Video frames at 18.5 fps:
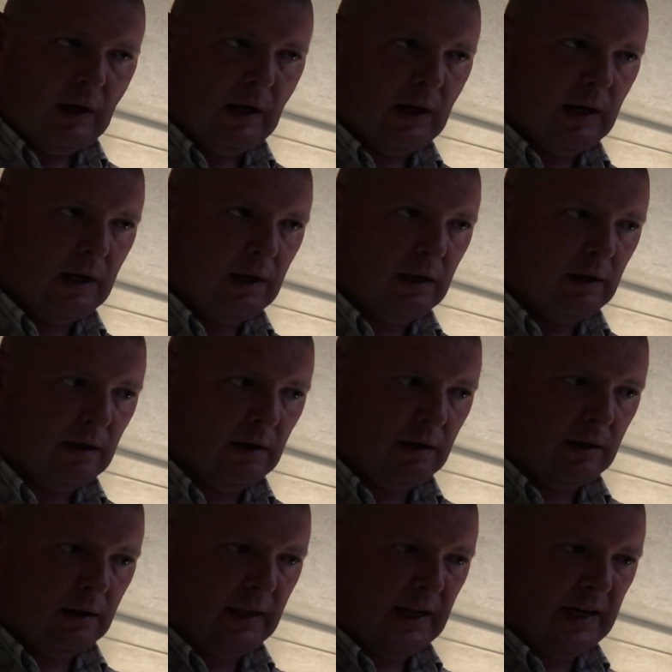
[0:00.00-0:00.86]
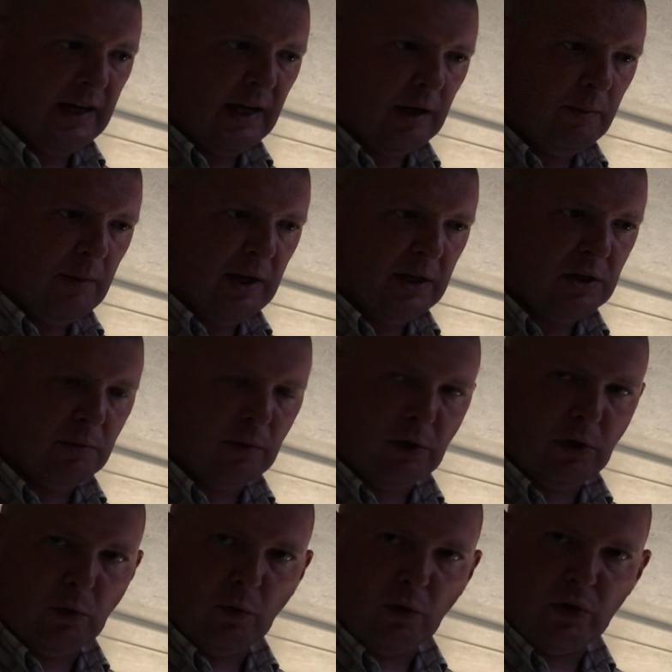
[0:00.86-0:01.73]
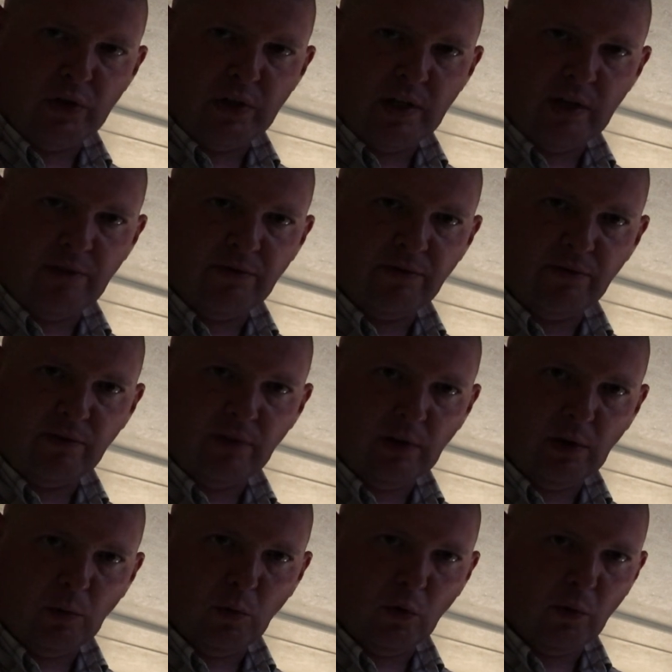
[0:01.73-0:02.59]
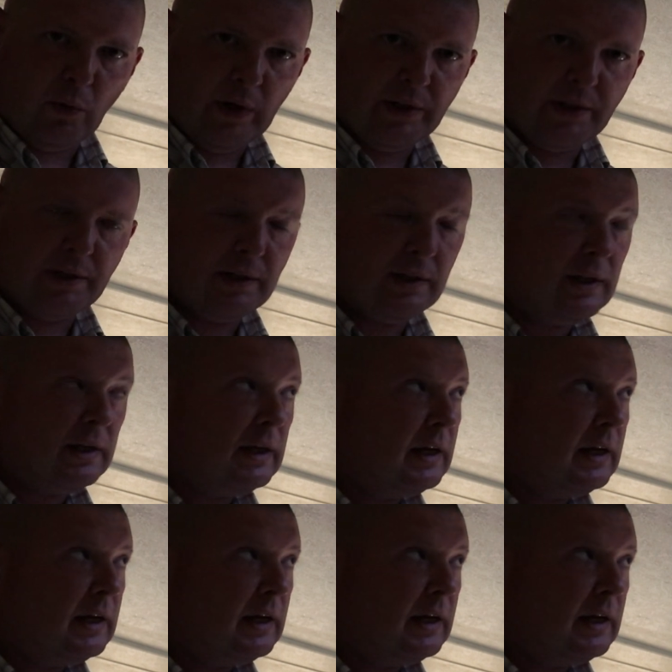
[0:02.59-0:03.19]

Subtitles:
and that kind of makes them a little more stiff, a little more rigid,